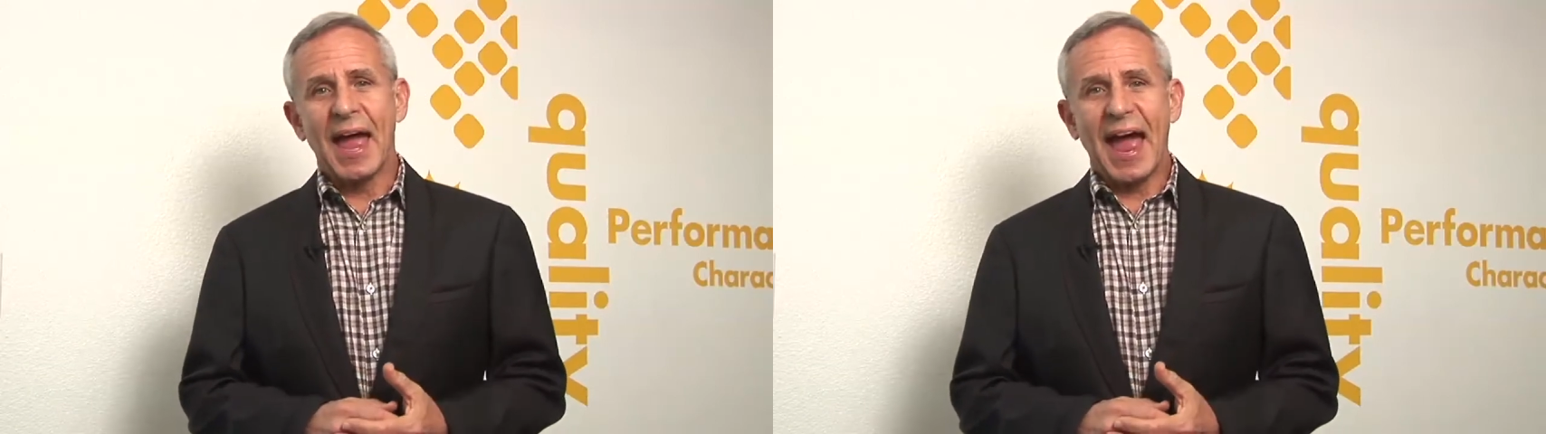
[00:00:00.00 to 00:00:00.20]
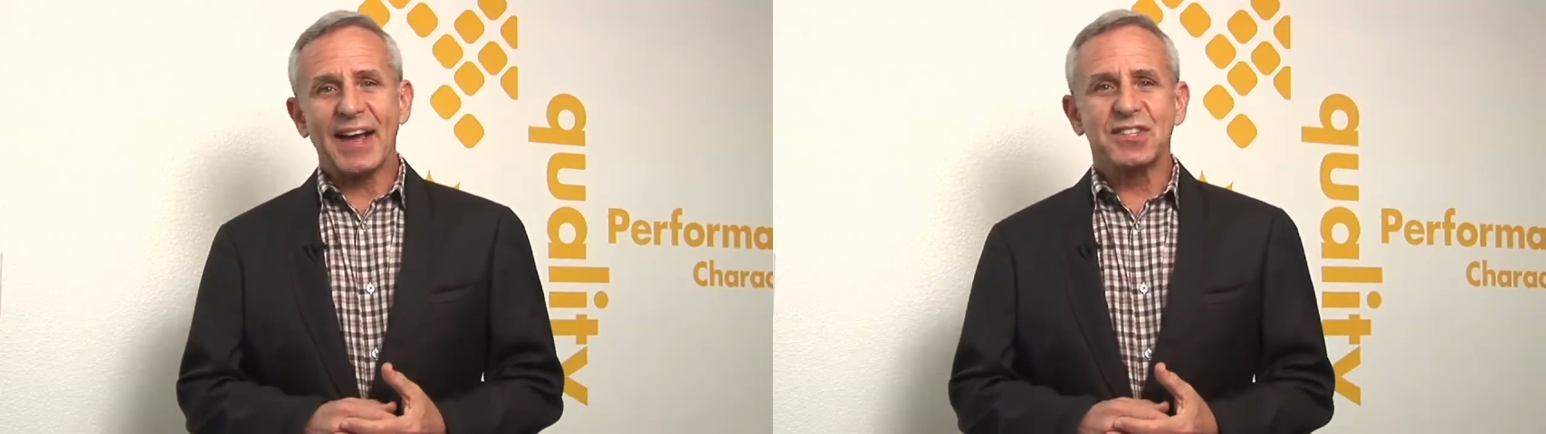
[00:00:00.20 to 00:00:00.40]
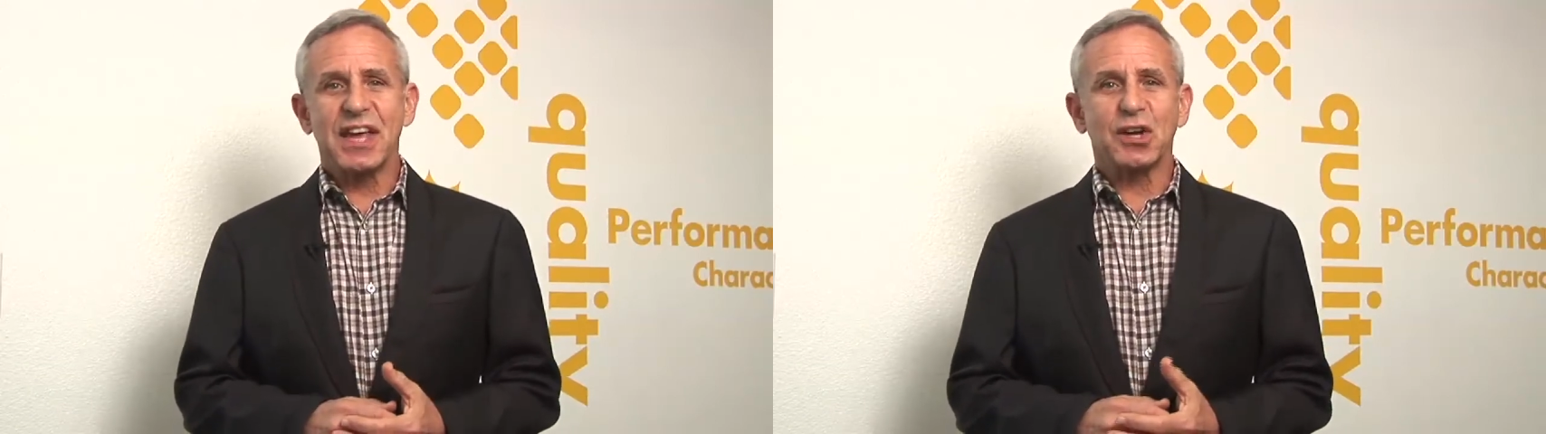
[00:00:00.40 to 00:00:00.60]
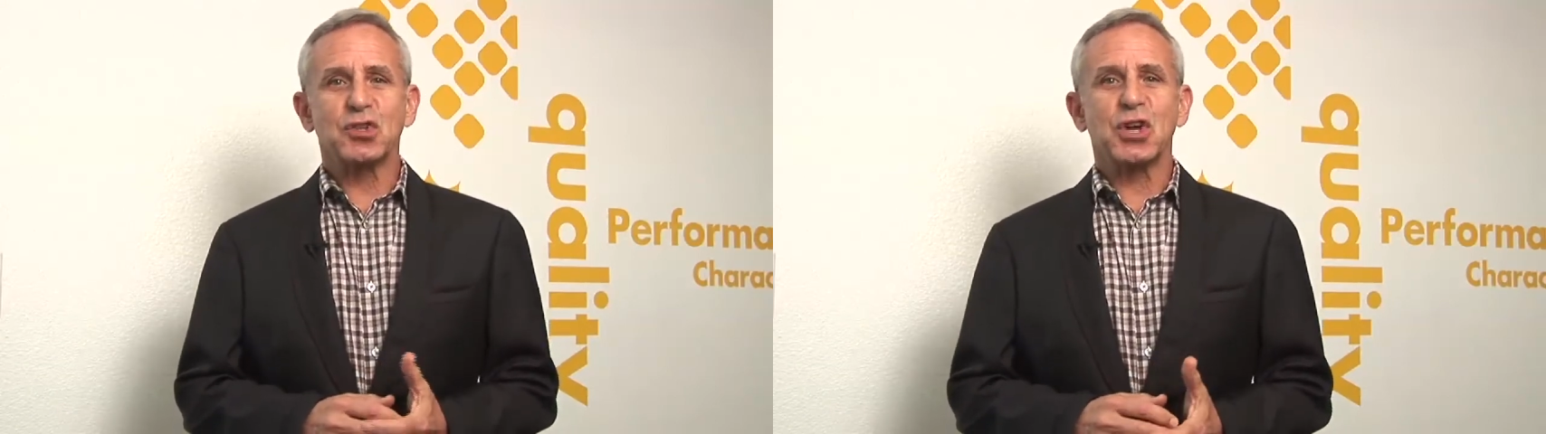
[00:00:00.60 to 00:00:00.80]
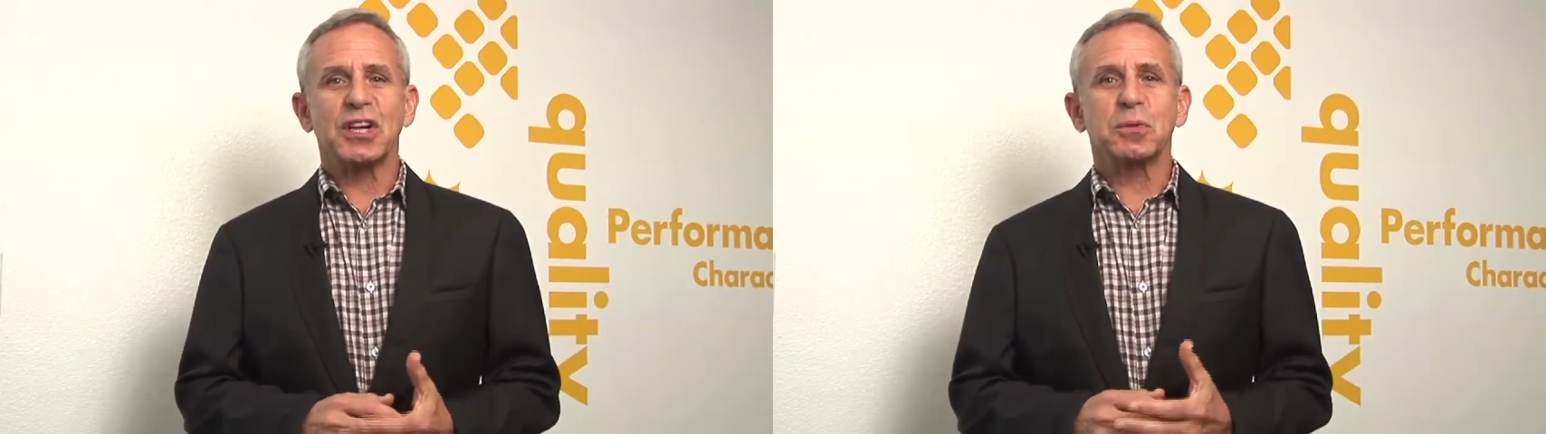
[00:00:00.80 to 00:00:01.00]
as they
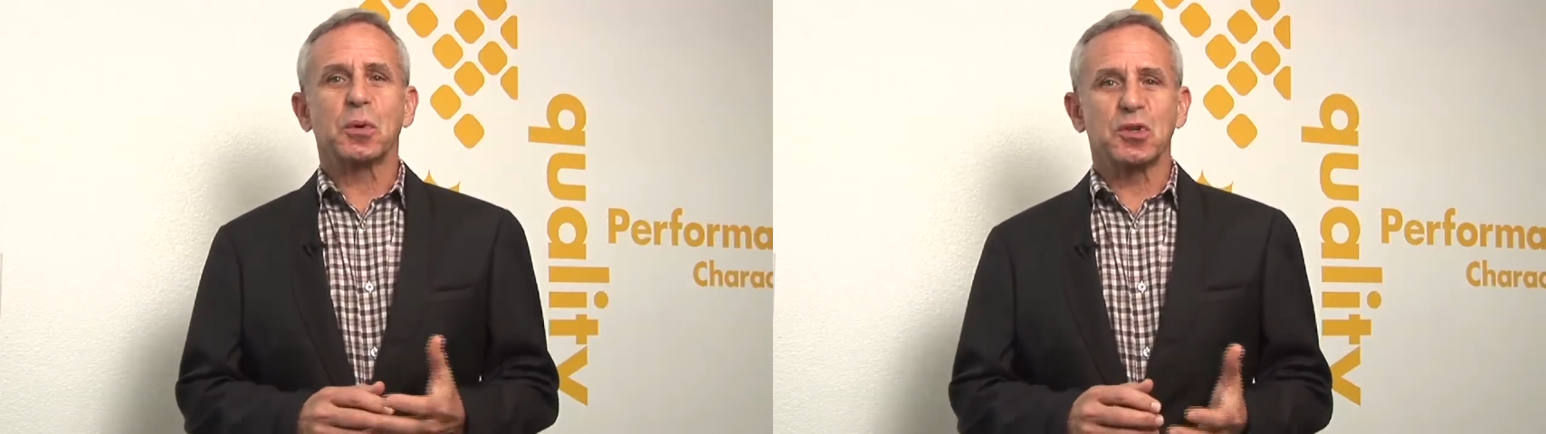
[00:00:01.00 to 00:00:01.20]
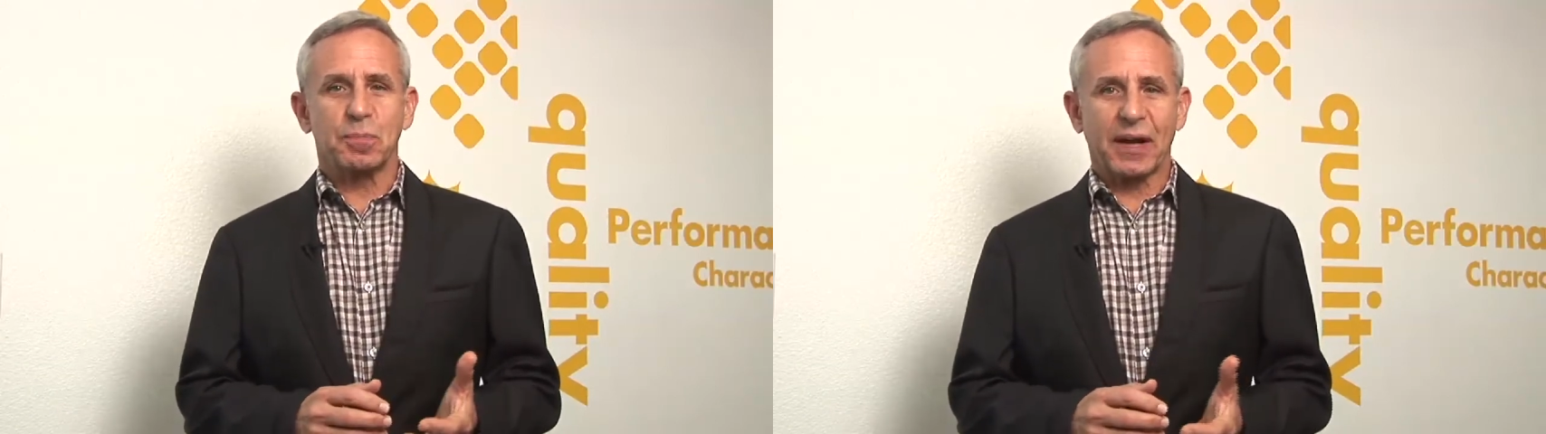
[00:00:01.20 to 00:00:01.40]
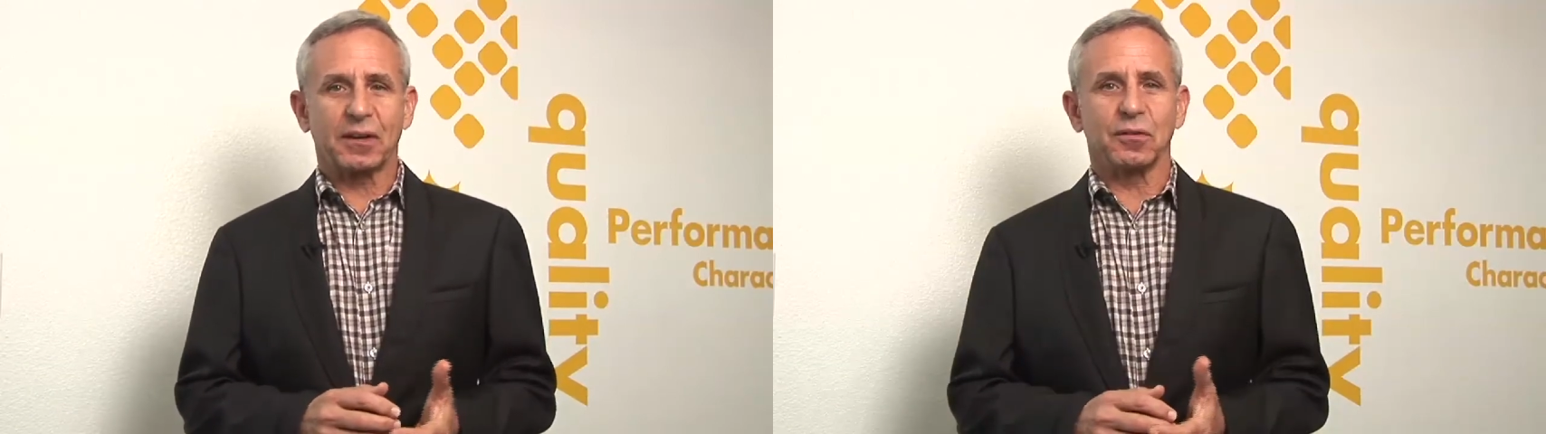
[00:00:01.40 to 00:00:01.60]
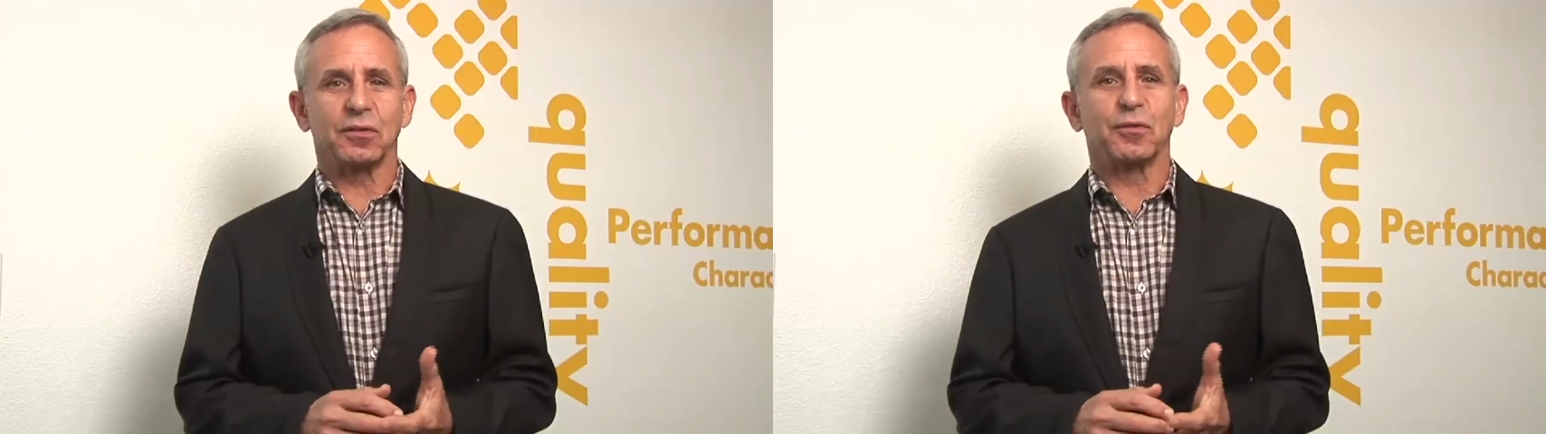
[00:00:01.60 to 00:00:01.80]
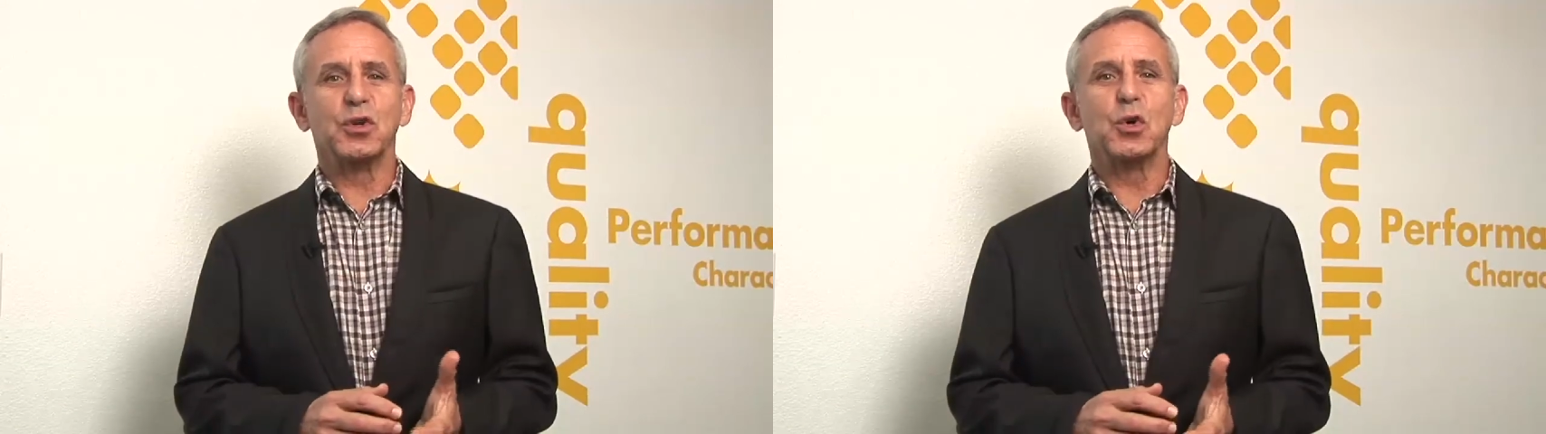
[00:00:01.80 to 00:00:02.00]
exchange
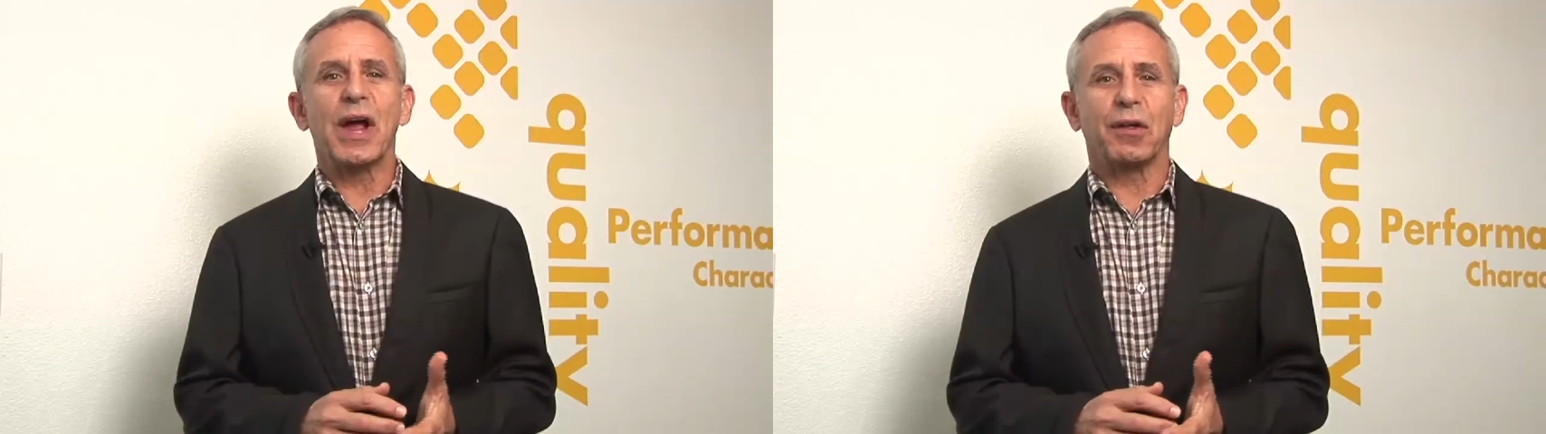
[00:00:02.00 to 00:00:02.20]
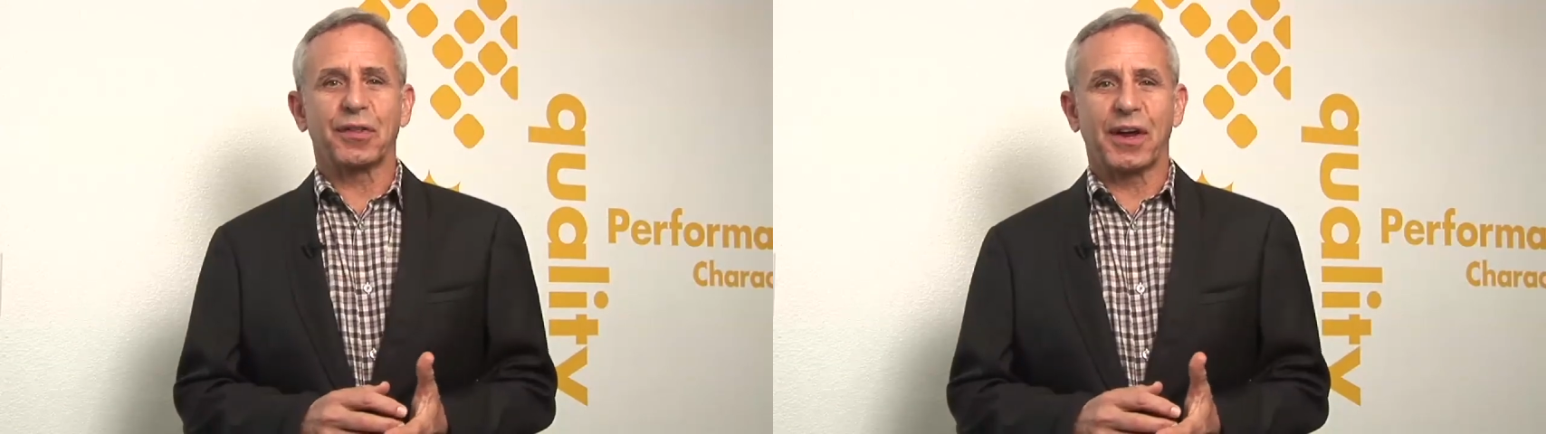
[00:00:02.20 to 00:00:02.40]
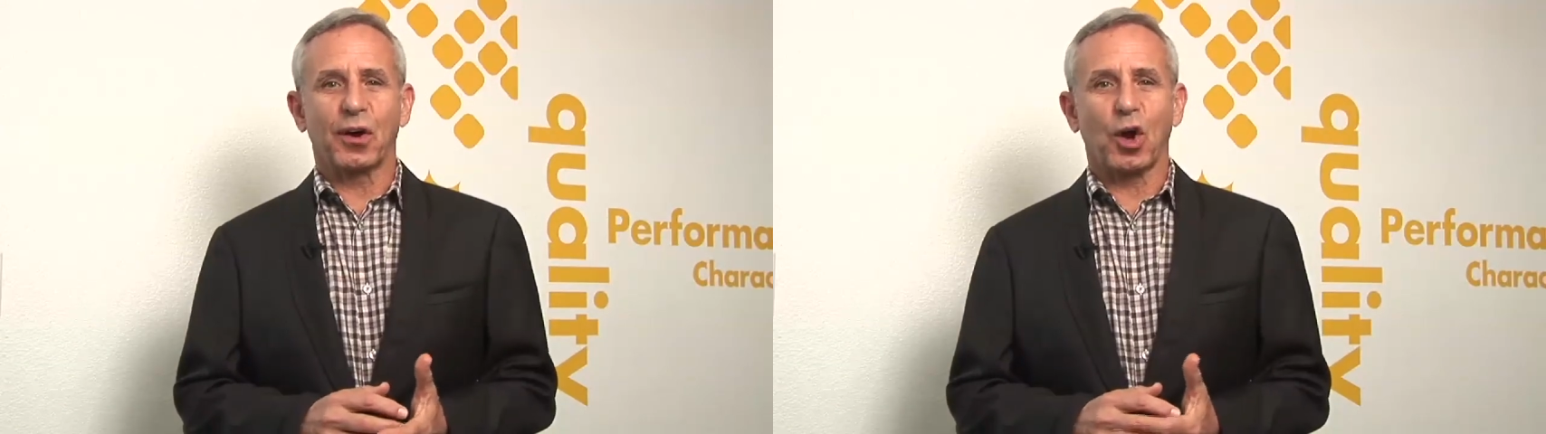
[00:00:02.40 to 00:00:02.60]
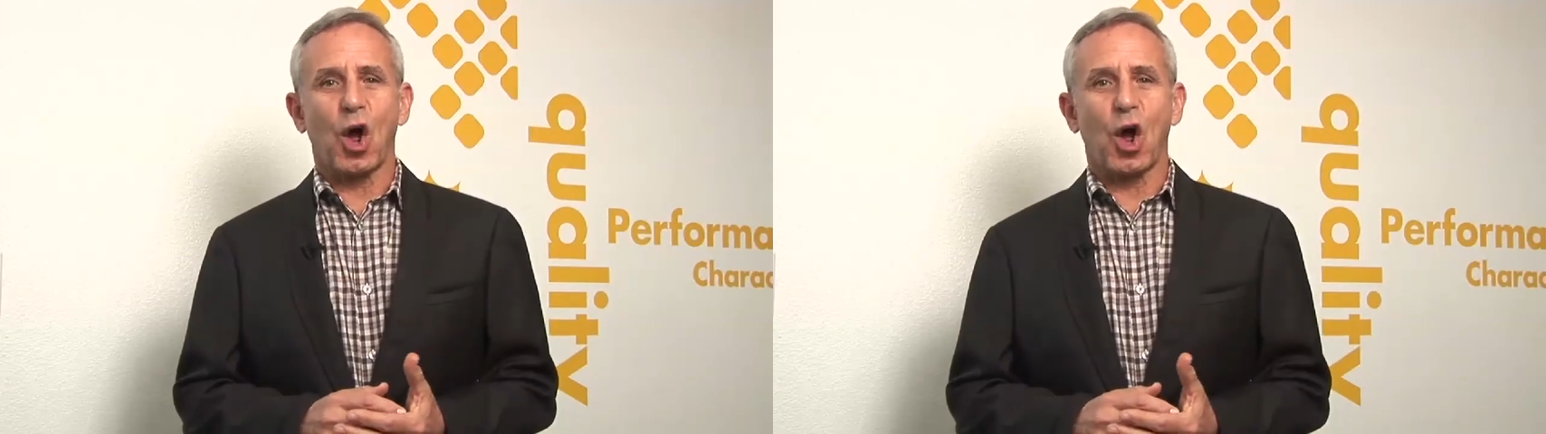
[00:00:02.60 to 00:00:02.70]
perspectives of new healthcare